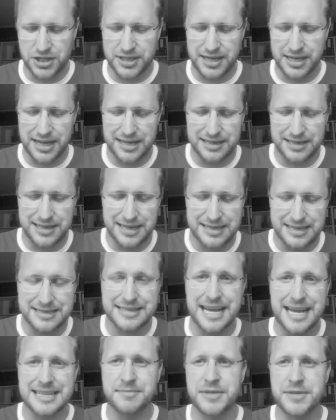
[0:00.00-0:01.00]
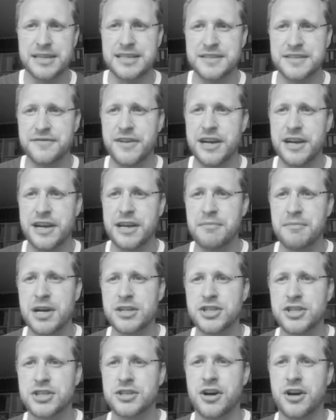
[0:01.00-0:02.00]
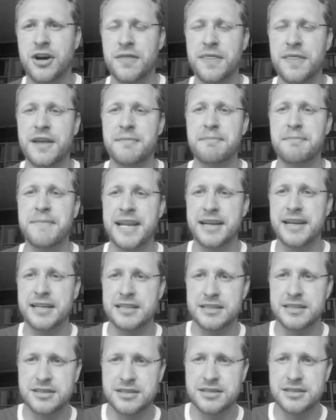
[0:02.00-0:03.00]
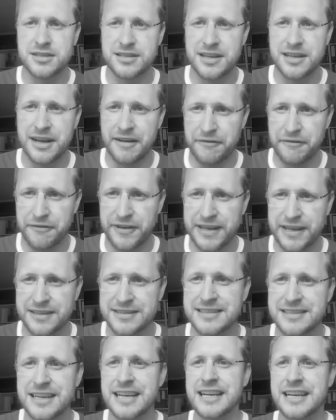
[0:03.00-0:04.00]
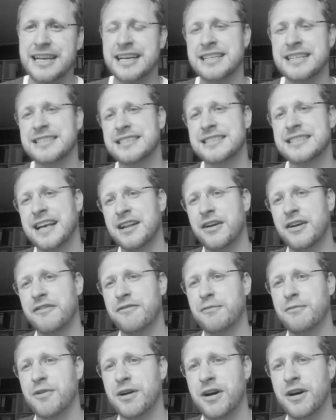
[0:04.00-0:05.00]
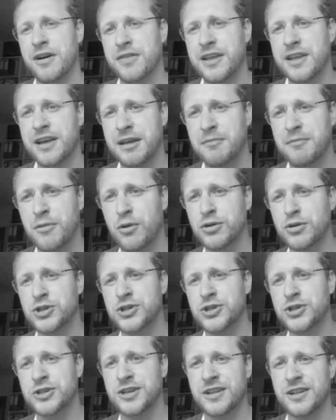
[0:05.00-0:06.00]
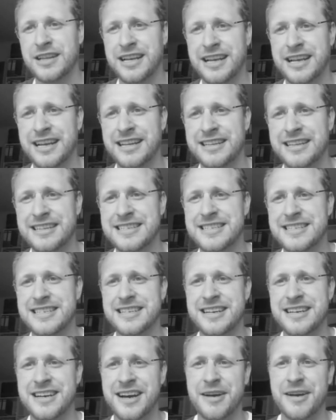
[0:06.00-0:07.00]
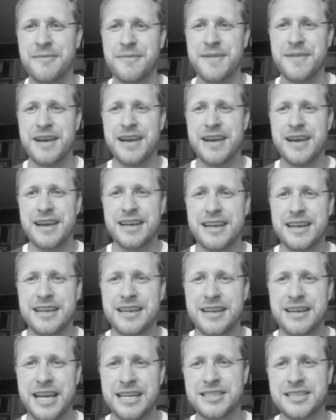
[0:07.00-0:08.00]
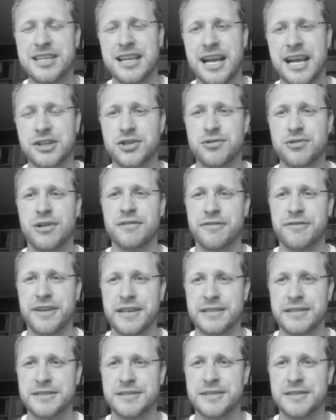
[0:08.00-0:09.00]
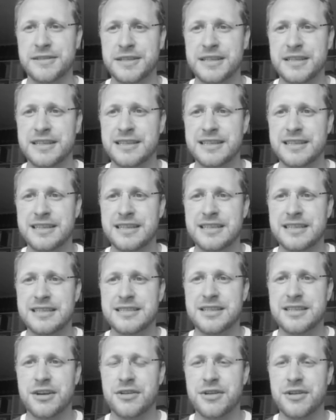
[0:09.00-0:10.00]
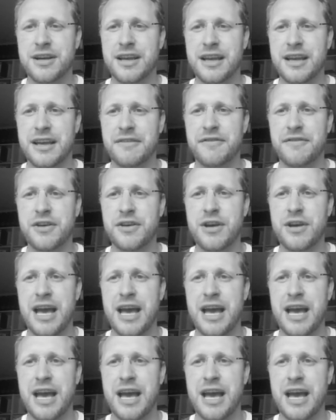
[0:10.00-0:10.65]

and the assessment is very much on the medical field instead of on the emotional and intellectual field. So if you